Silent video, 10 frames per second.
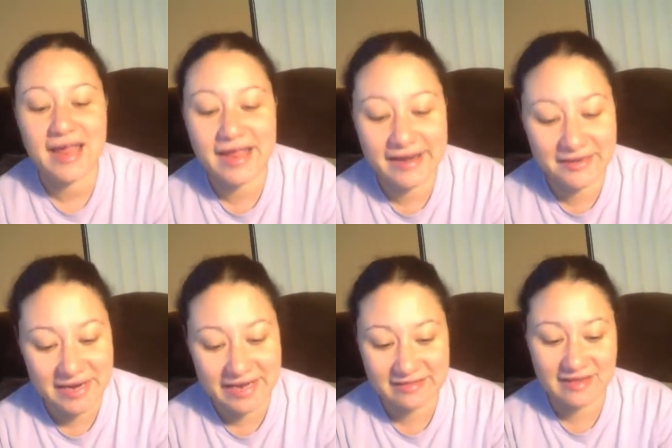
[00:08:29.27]

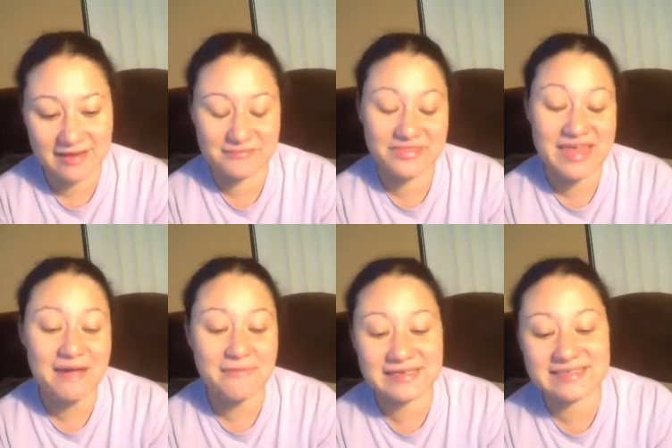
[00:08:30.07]
anyway, um,
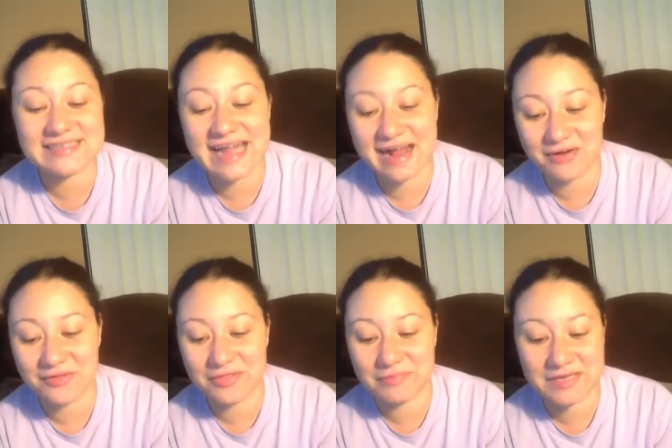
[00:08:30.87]
that went
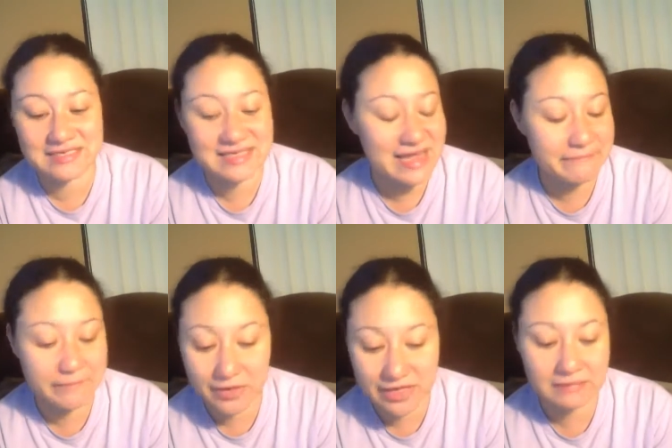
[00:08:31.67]
south because they
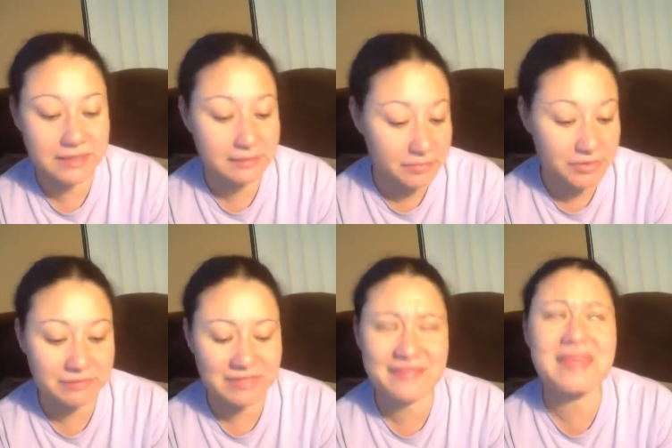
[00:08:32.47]
kept booking me and
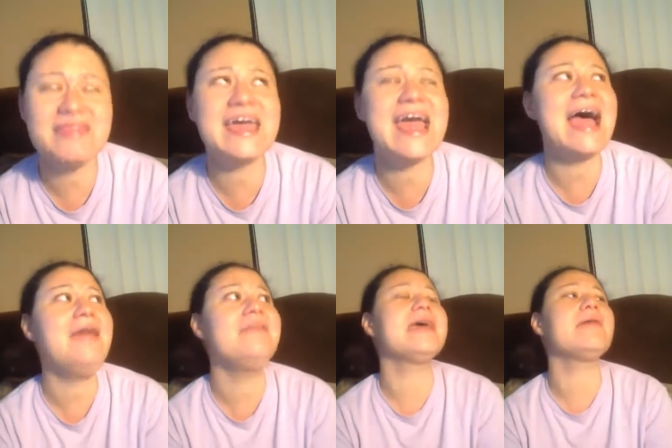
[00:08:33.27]
booking me, and then they
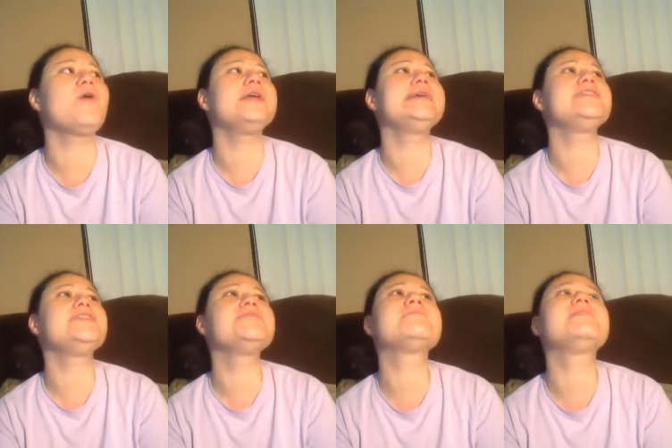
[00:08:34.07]
had they wanted
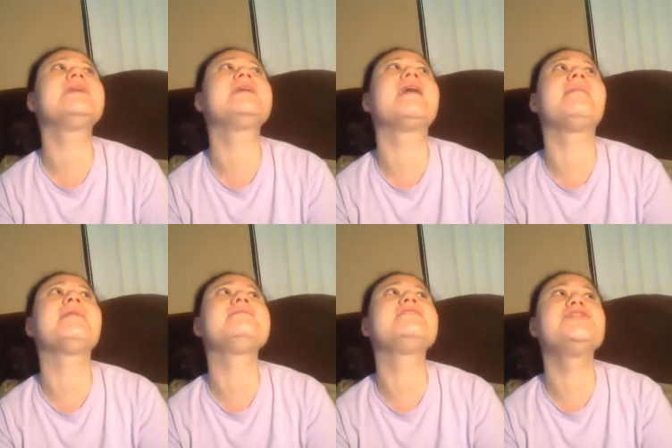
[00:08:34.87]
to use me in uh, I
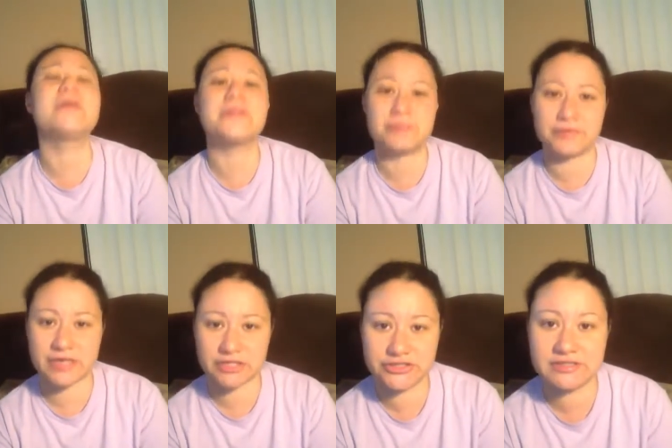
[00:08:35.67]
believe two other
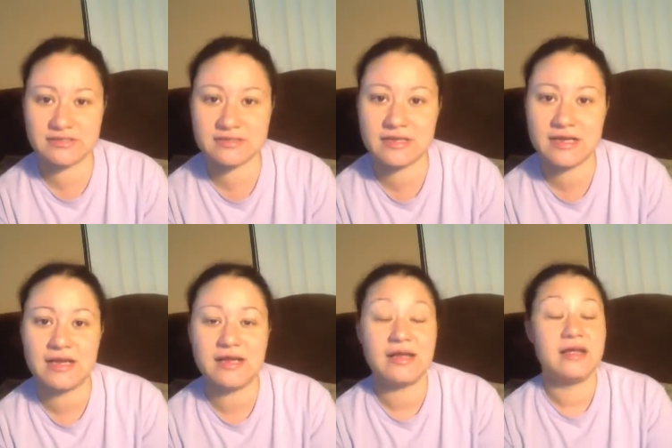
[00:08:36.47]
productions,
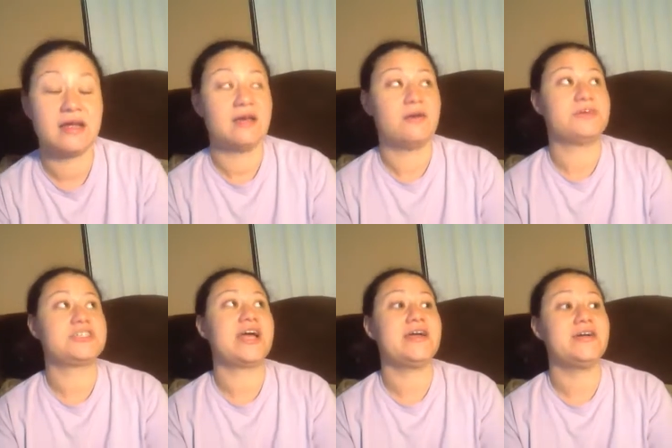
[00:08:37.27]

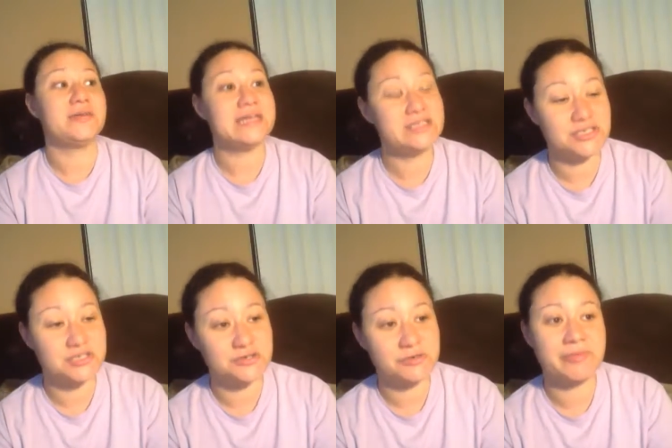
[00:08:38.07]
which I agreed
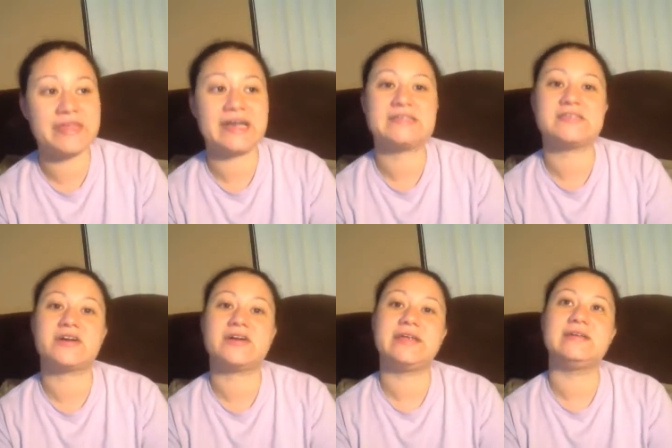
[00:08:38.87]
to, but then I
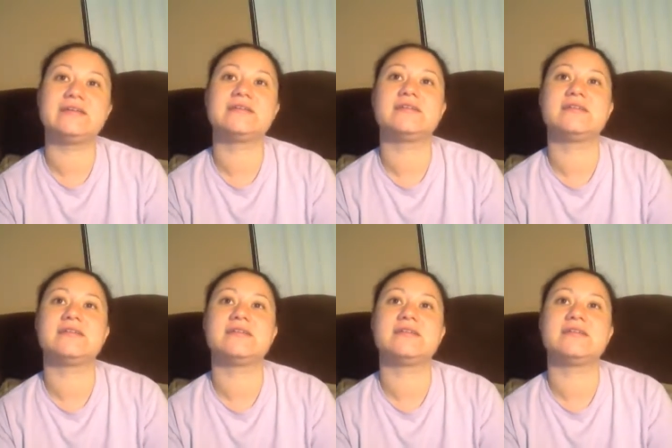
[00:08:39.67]
started.